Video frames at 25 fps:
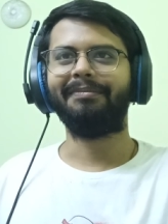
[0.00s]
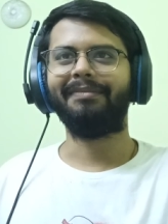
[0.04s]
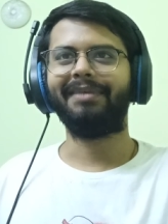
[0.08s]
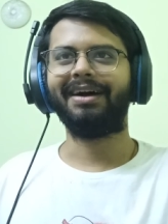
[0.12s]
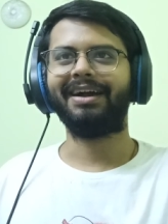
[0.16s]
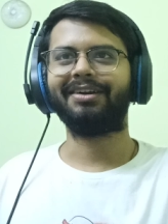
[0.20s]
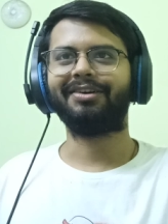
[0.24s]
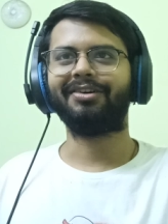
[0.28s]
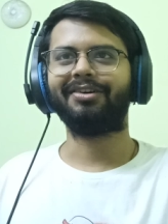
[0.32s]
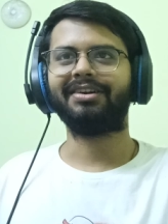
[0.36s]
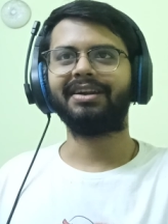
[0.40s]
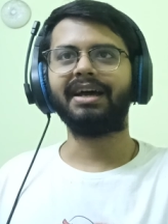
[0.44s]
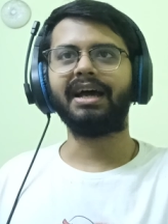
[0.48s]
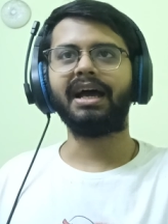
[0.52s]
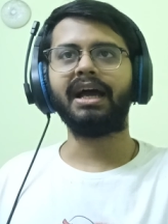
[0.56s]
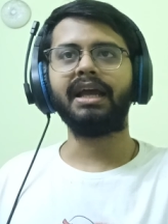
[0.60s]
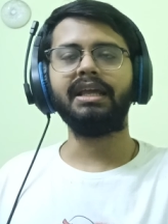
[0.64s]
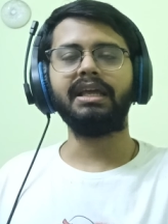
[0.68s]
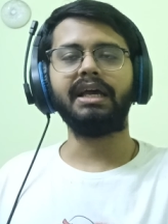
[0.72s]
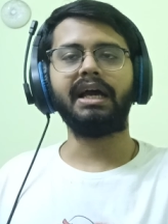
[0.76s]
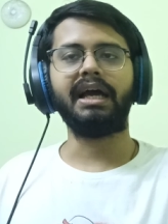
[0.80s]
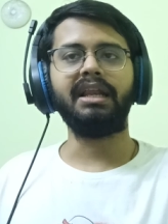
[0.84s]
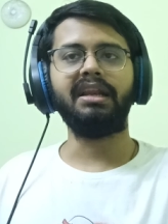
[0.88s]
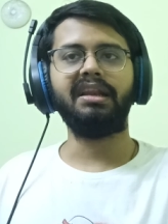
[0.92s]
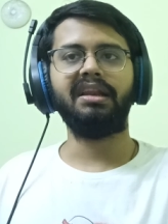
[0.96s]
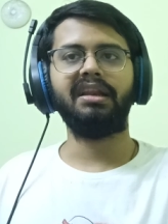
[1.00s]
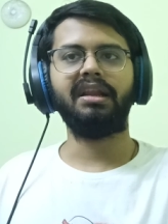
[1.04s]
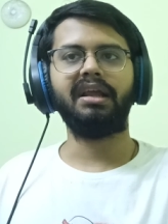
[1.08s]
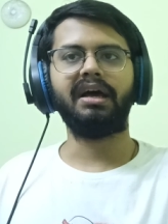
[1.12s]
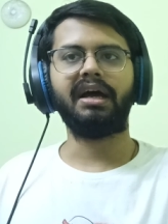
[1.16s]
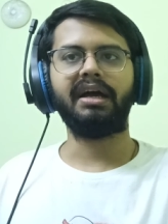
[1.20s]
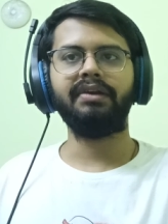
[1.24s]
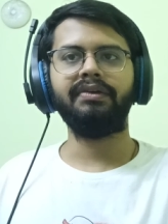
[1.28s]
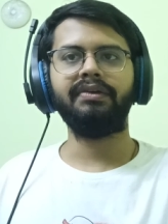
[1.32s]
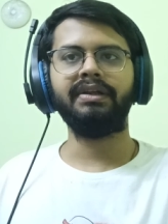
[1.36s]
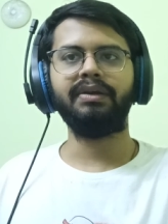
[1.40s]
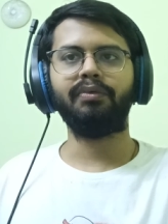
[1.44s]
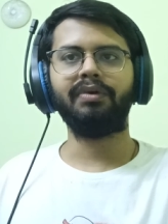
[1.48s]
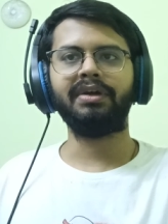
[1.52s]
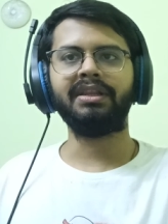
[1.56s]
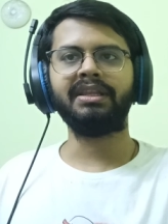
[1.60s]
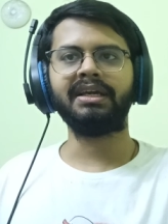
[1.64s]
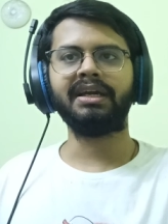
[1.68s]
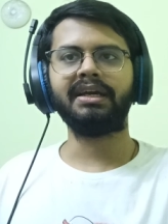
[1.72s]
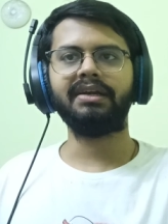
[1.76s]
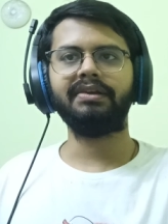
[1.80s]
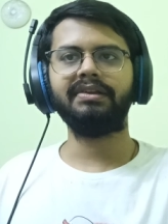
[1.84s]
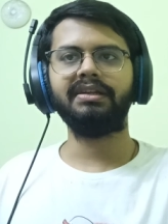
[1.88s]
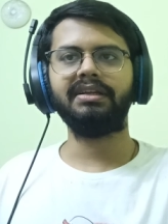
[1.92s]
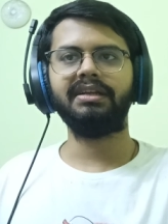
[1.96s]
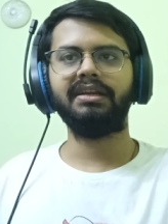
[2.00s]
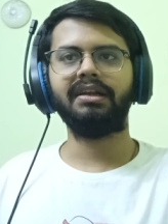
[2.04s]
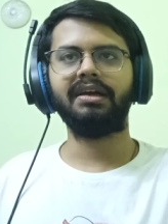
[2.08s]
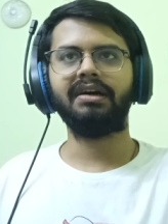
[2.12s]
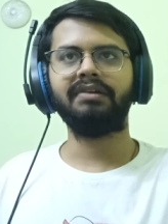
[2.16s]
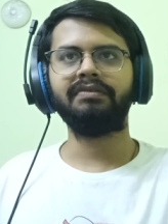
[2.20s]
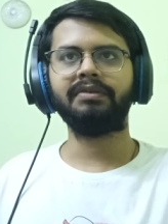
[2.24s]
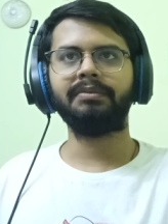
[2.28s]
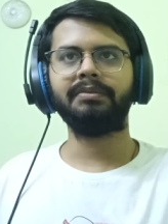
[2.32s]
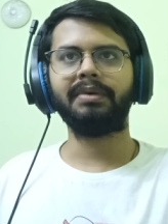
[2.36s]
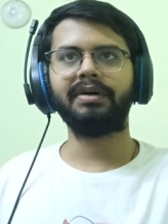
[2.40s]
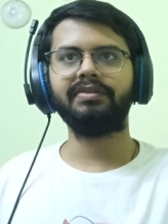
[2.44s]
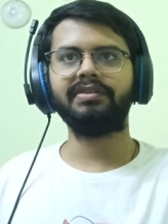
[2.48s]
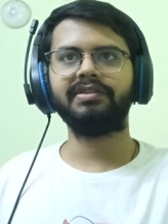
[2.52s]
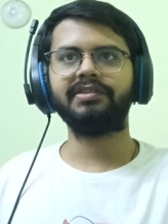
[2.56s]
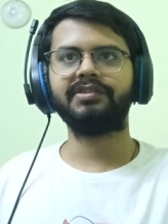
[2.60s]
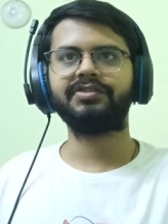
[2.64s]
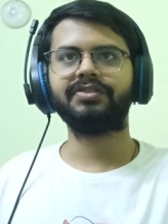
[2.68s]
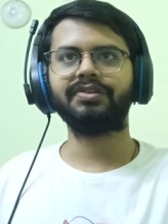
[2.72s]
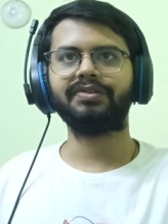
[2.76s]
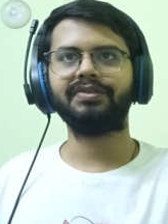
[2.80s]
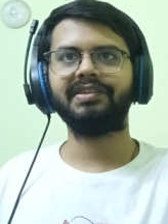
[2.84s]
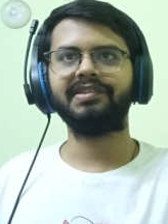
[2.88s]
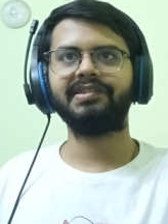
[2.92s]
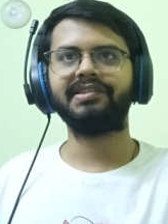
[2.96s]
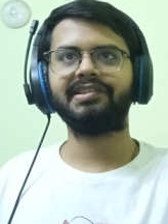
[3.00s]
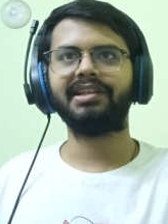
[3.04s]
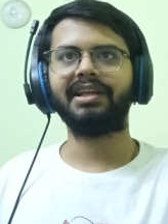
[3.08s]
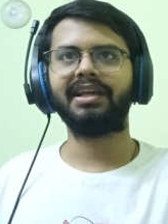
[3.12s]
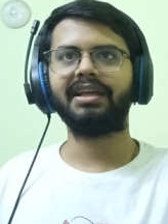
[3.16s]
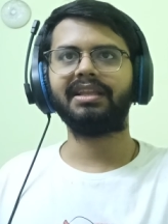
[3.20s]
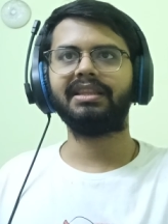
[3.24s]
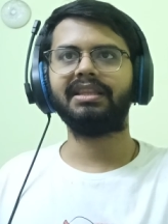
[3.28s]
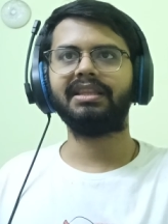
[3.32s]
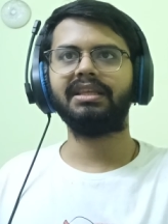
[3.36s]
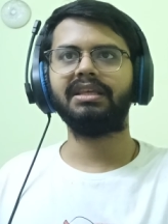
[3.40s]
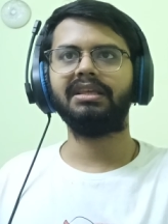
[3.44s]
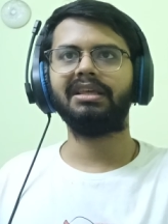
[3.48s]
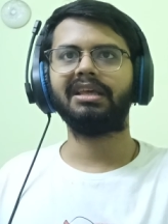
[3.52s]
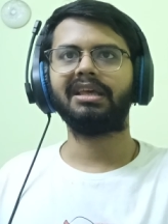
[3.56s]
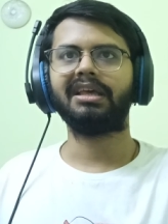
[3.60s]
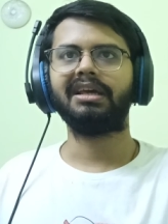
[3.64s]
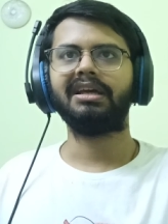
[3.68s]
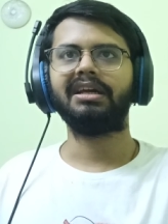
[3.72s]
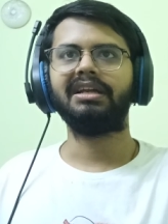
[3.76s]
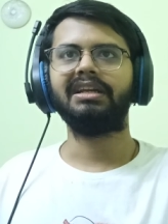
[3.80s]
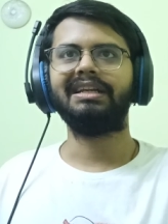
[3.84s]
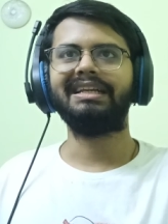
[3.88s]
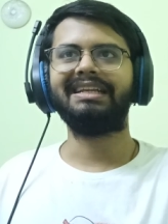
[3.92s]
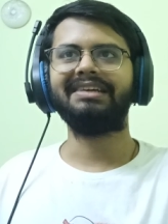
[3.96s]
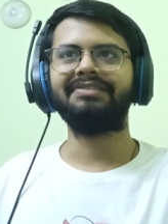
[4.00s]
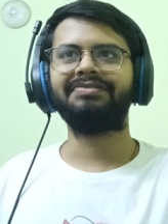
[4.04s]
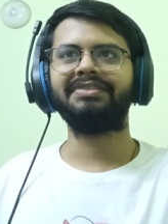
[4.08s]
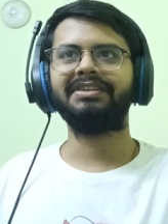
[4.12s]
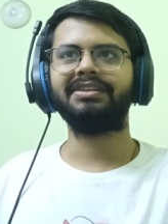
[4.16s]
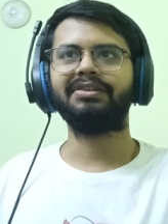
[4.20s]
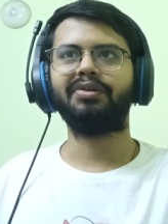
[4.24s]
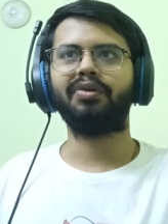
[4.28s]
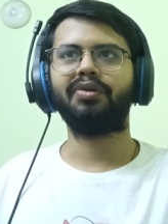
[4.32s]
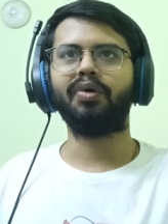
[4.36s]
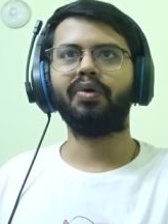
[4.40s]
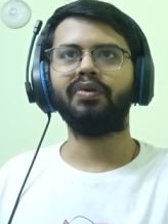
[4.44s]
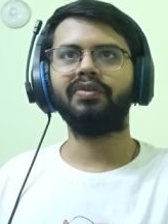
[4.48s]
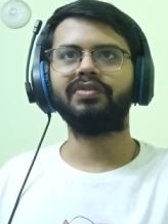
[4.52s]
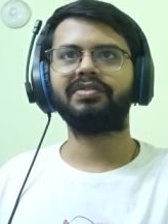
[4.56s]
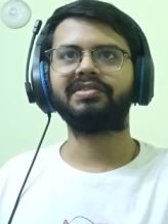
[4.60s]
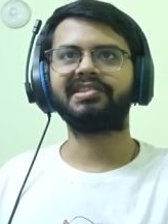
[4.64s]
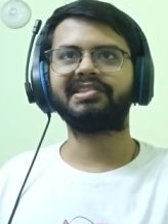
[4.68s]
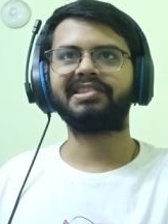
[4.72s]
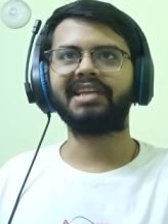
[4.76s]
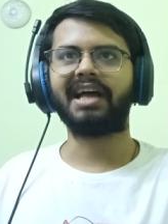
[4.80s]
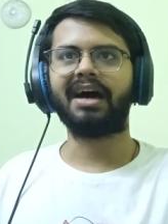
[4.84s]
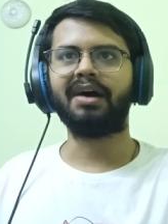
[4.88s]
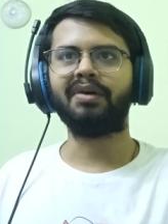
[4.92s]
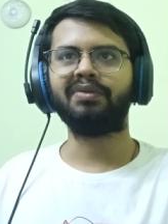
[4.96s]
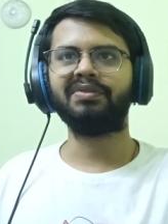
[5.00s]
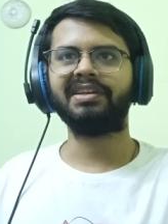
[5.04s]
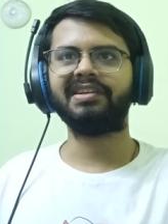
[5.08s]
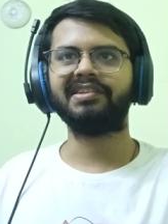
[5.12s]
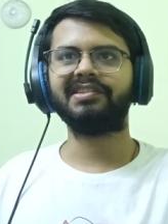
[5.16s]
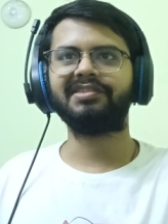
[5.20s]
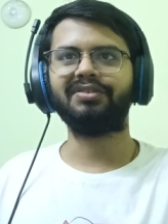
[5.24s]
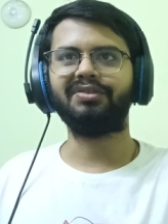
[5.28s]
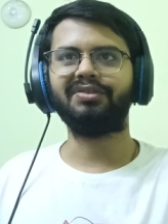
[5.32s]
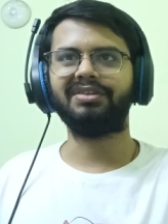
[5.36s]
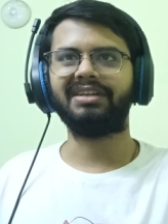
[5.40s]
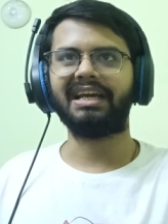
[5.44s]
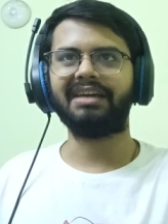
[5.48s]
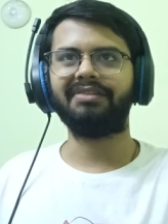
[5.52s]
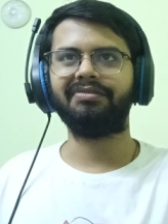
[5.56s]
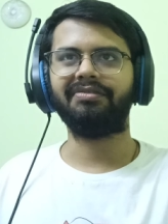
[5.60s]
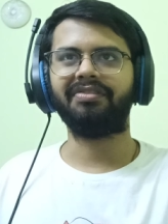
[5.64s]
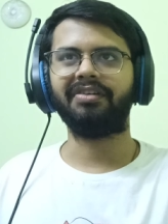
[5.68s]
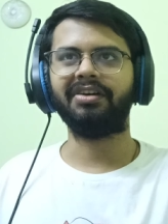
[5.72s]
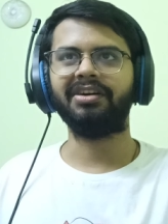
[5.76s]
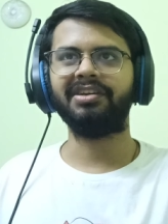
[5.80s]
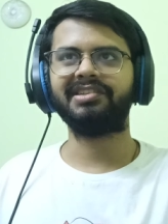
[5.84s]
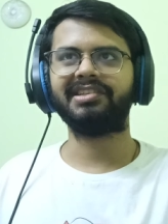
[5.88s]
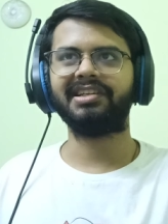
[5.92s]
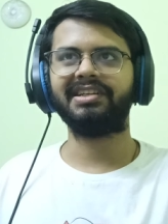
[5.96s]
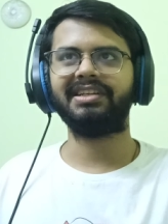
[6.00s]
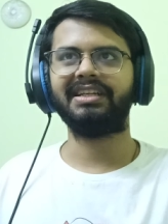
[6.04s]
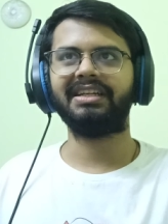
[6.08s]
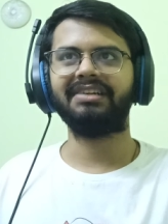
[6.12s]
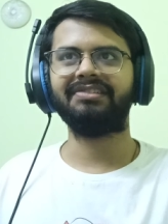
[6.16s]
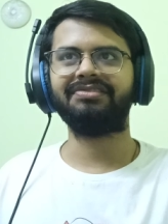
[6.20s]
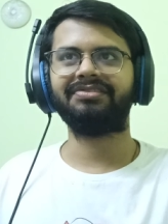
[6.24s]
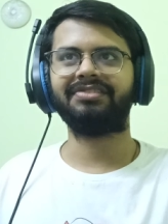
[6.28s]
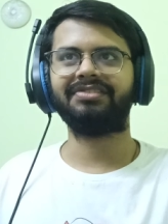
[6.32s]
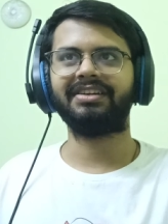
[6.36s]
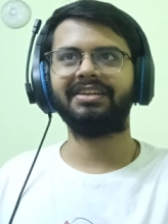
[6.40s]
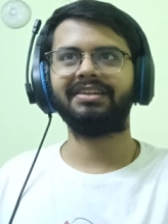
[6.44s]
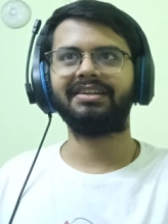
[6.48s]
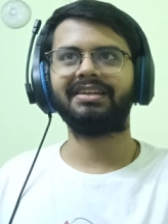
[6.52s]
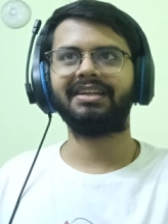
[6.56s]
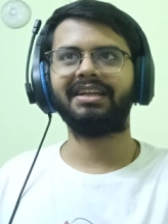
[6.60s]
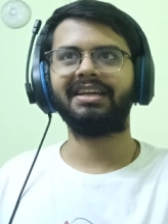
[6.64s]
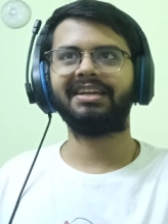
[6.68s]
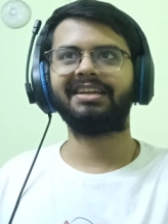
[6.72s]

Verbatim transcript: My god, I really, one thing I really love about this show is like the different ghosts, how they're so diverse and different.